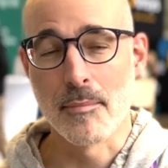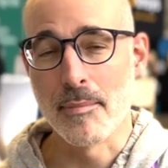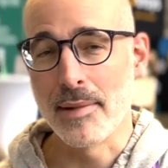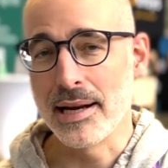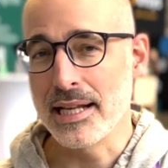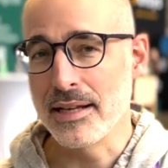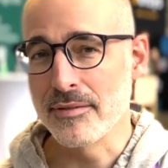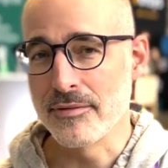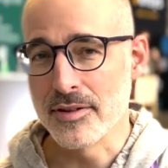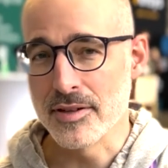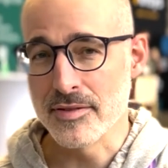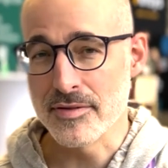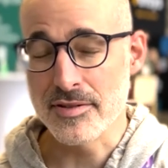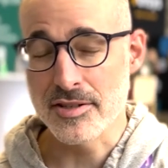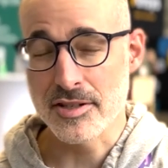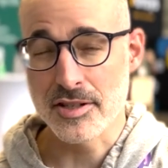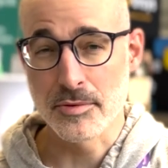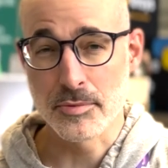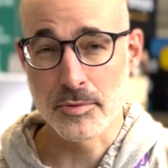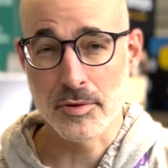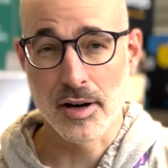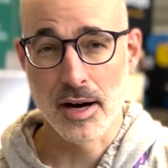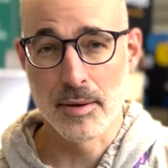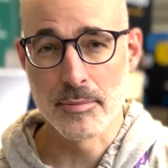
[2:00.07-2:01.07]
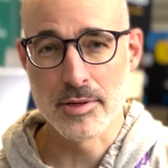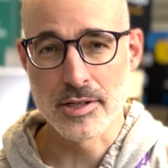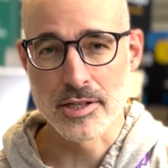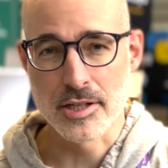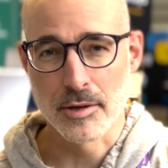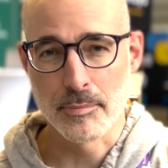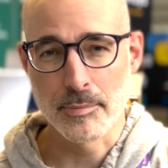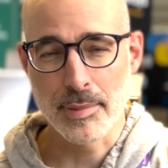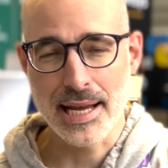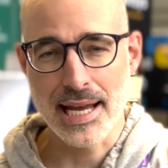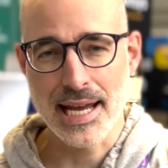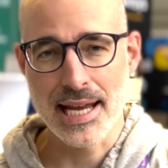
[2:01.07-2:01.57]
many of your subscribers
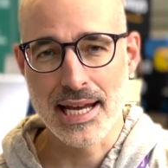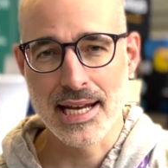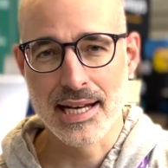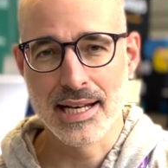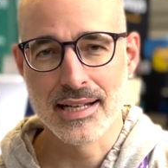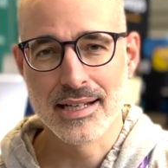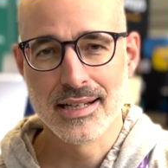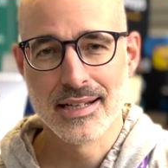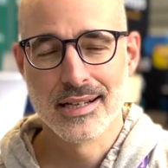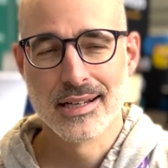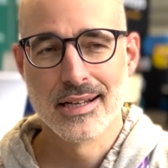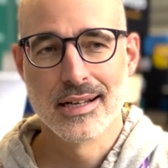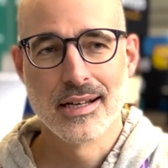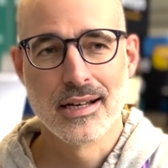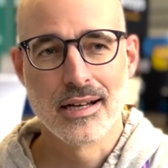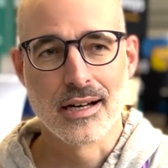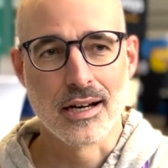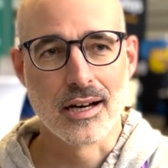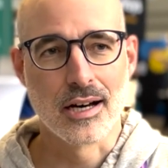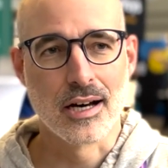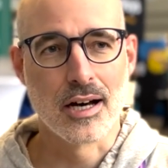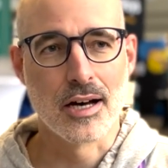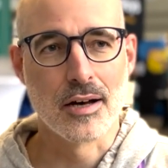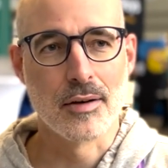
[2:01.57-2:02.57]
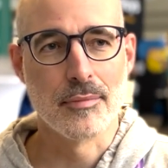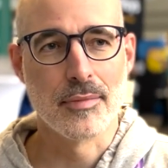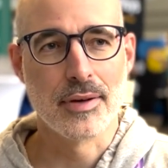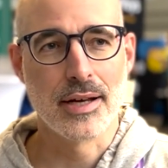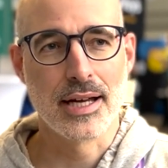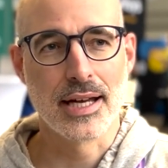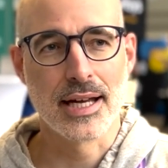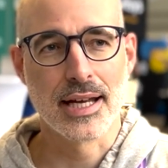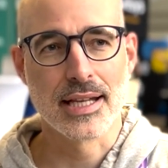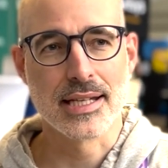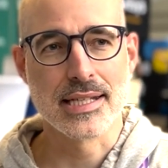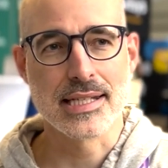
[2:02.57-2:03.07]
are paid, um,
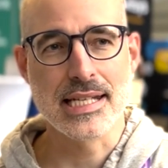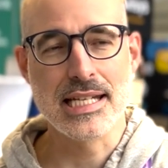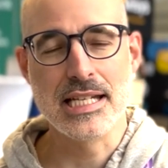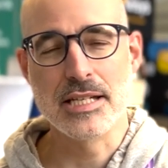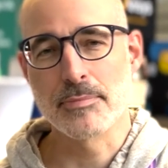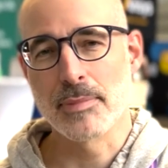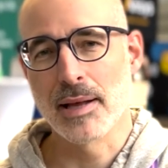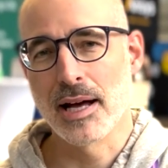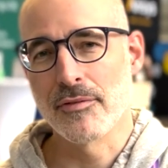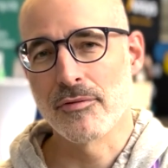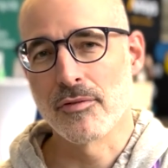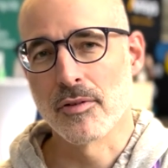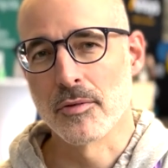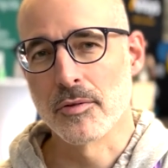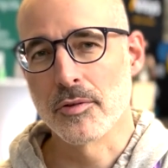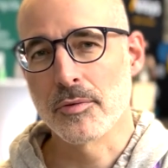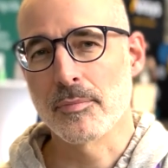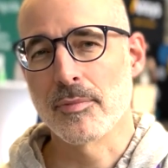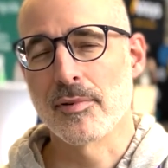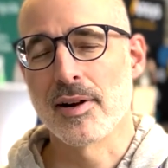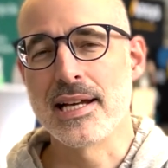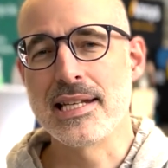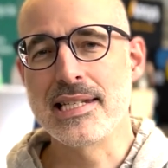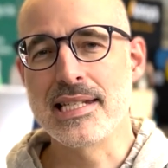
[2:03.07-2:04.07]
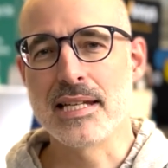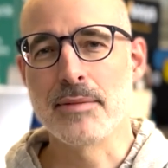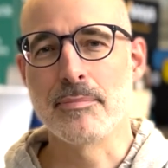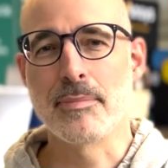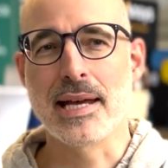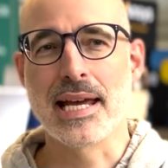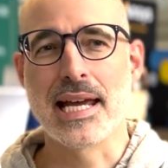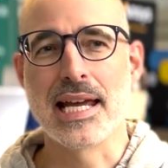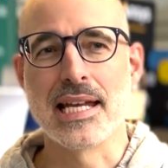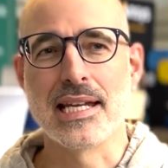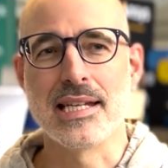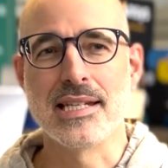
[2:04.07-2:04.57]
and each platform's pricing
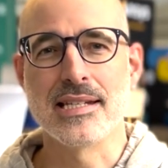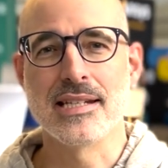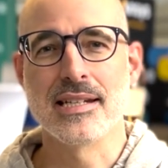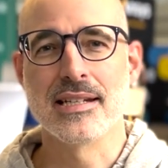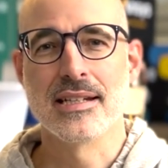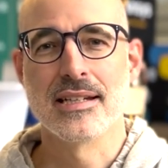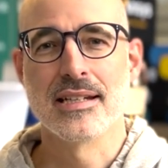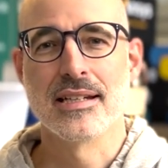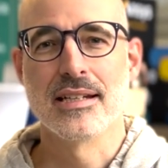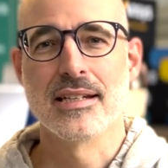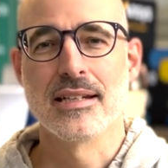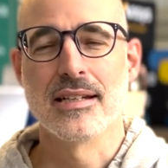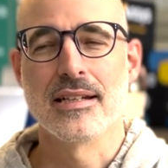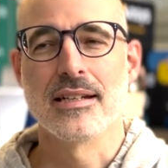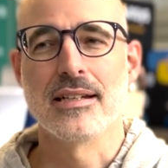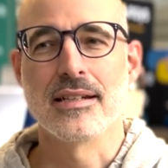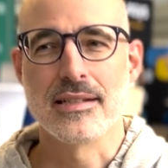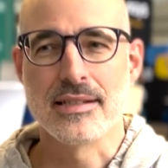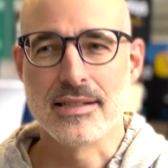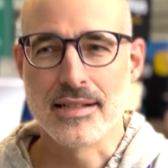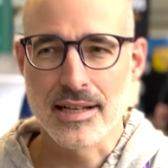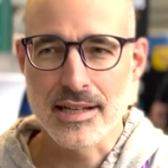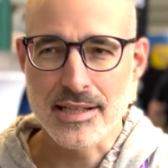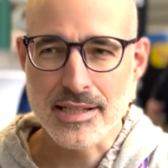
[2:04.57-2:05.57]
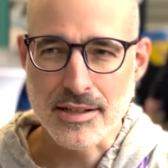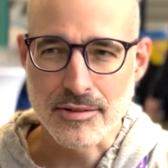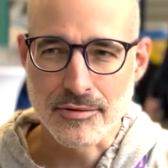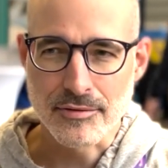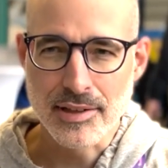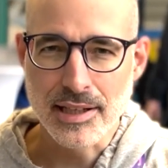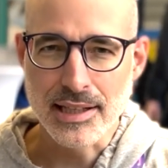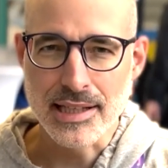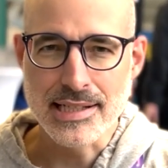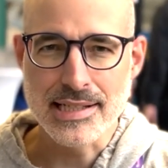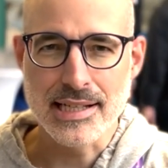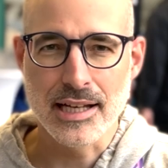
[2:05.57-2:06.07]
page doesn't
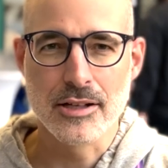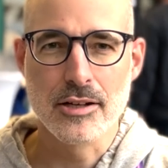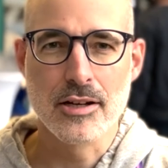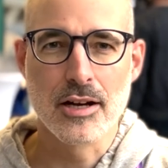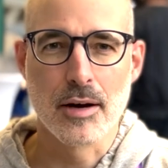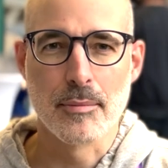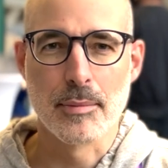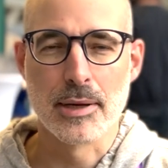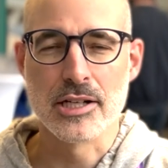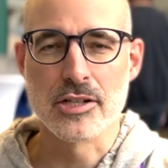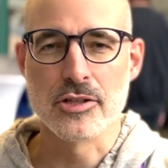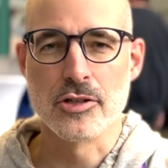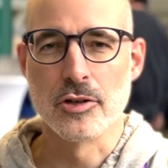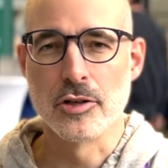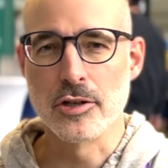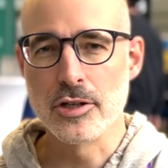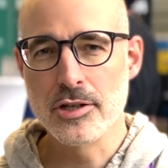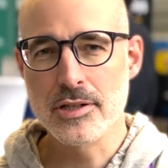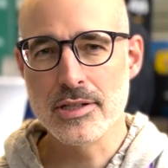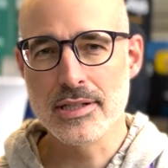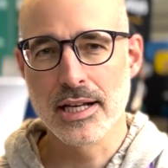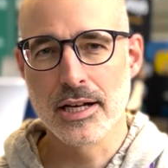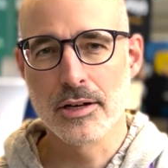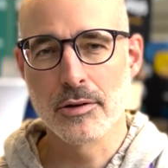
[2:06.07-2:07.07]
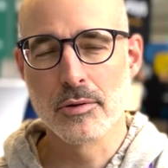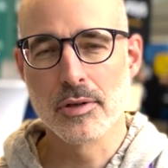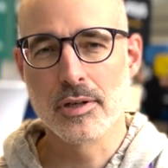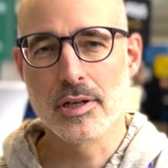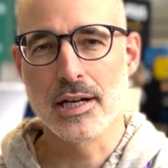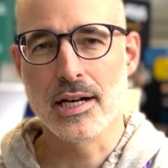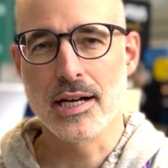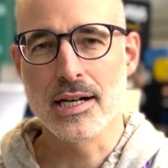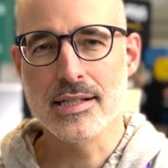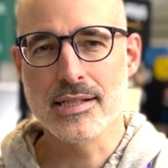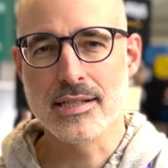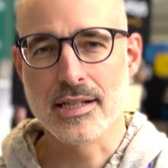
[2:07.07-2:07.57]
really tell you how much your newsletter will
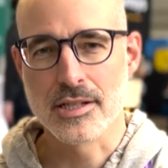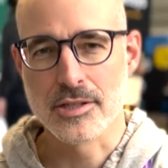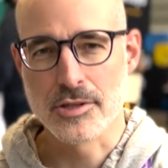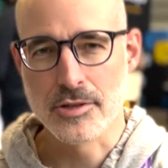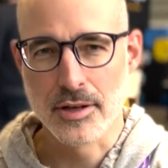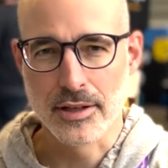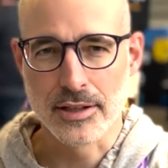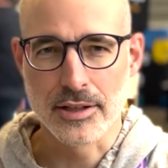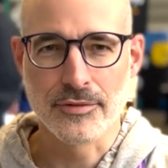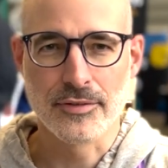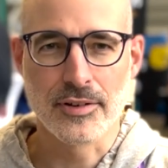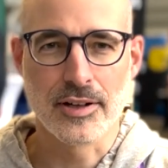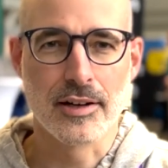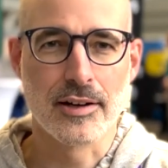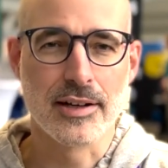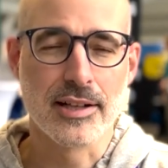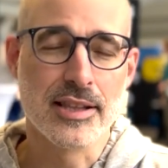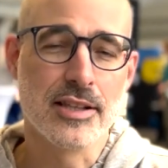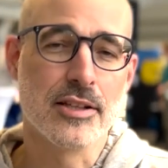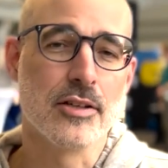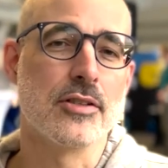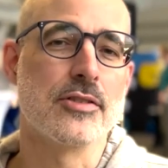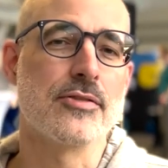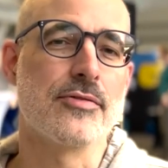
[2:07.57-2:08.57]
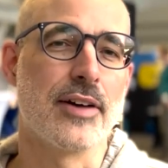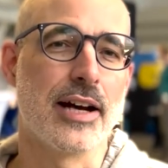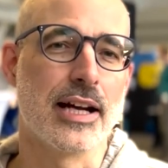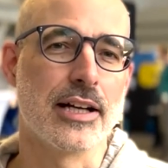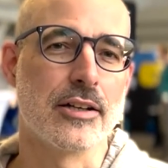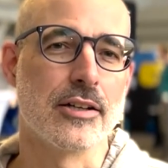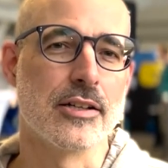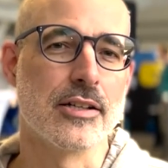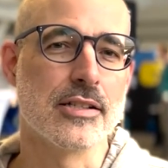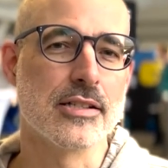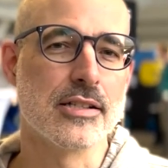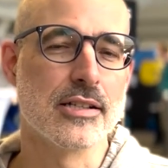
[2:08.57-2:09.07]
cost because you have to figure in those
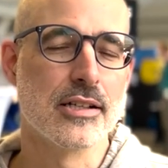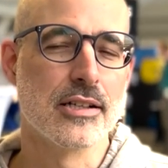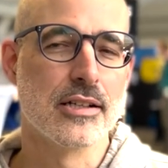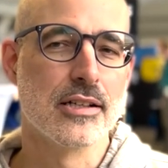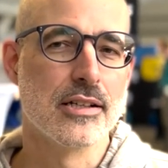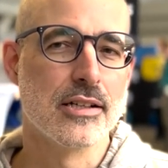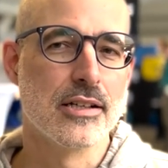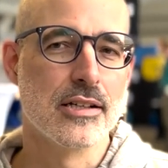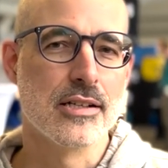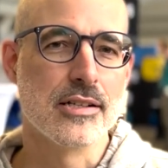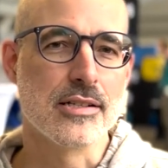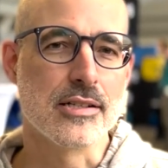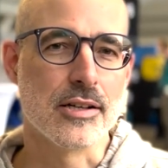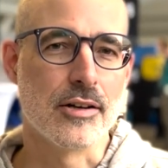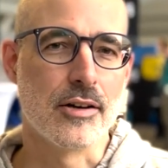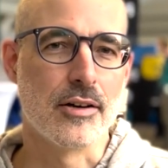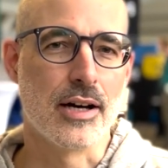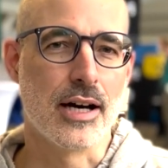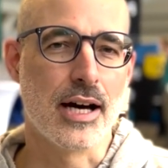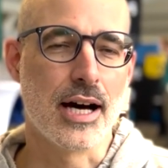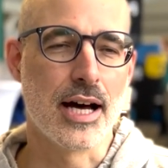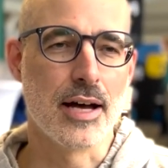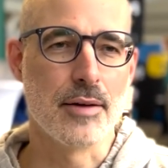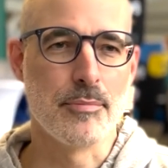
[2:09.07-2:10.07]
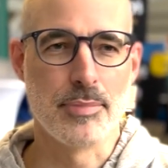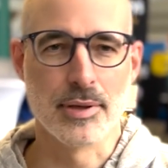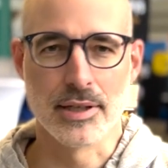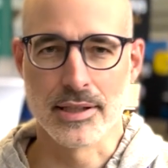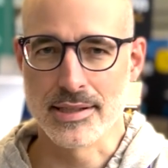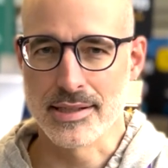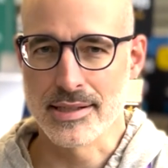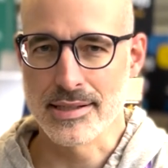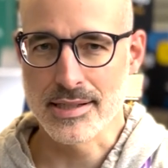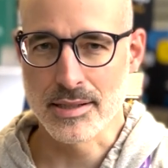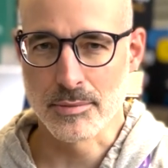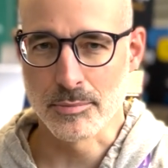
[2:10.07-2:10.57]
factors. So I feel
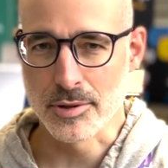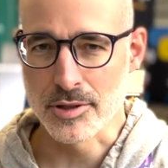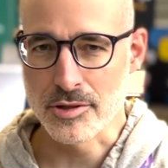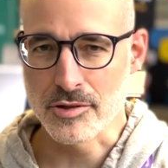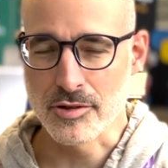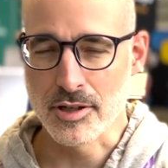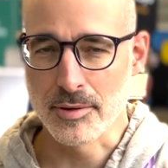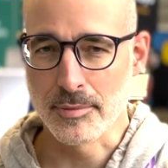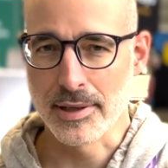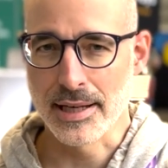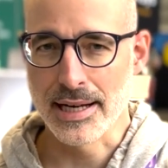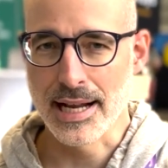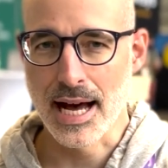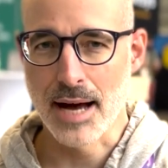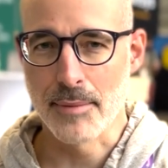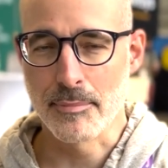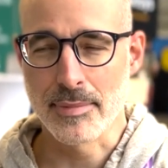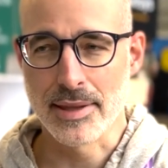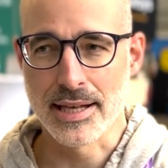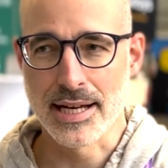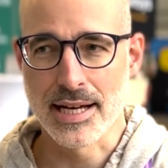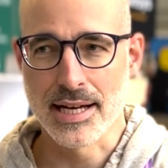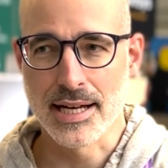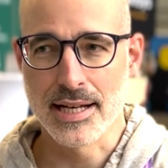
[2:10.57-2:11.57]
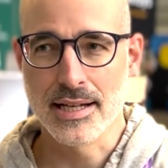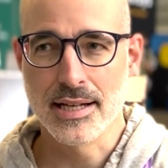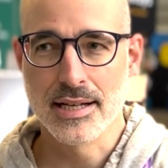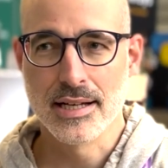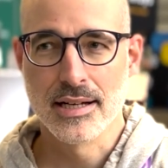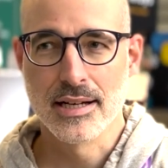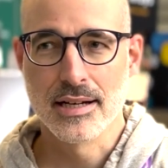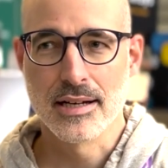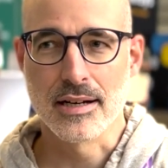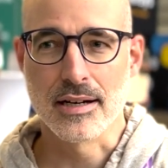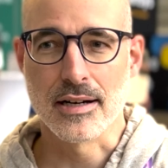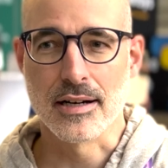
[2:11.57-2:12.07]
a simple Streamlit app that
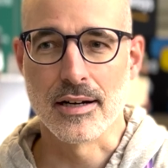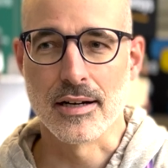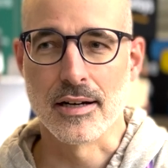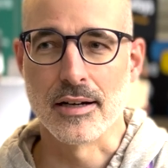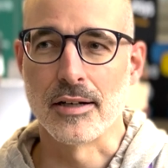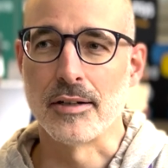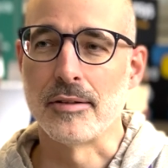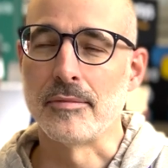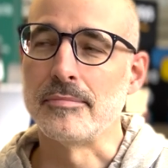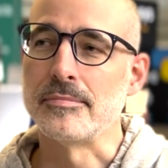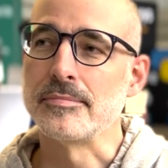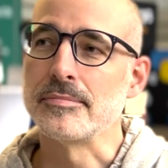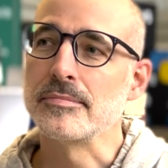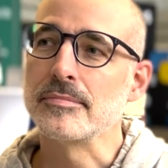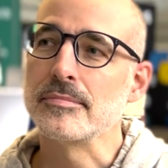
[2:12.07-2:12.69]
um,